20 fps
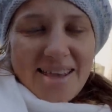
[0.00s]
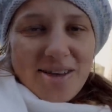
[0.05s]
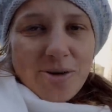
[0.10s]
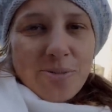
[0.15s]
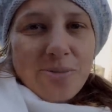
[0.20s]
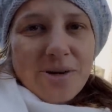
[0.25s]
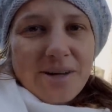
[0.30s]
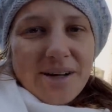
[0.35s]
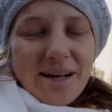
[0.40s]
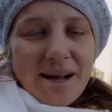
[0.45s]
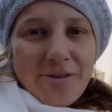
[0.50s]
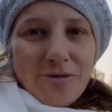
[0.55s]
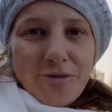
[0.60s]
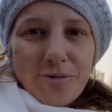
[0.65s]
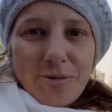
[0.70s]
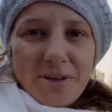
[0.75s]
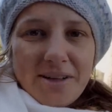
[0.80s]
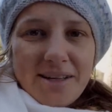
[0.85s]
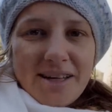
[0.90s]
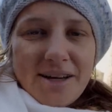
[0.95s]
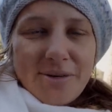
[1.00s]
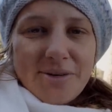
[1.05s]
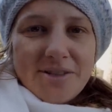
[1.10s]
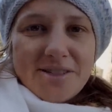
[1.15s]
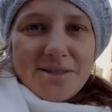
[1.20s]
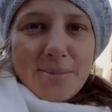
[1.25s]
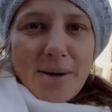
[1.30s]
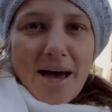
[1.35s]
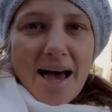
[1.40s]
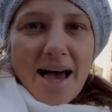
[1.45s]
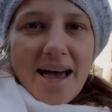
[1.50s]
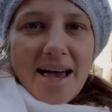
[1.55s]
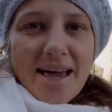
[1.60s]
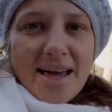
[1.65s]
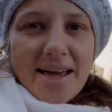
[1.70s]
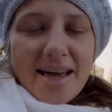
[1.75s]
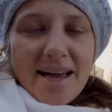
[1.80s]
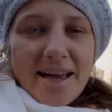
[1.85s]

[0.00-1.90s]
They were pretty comfortable in there with some hay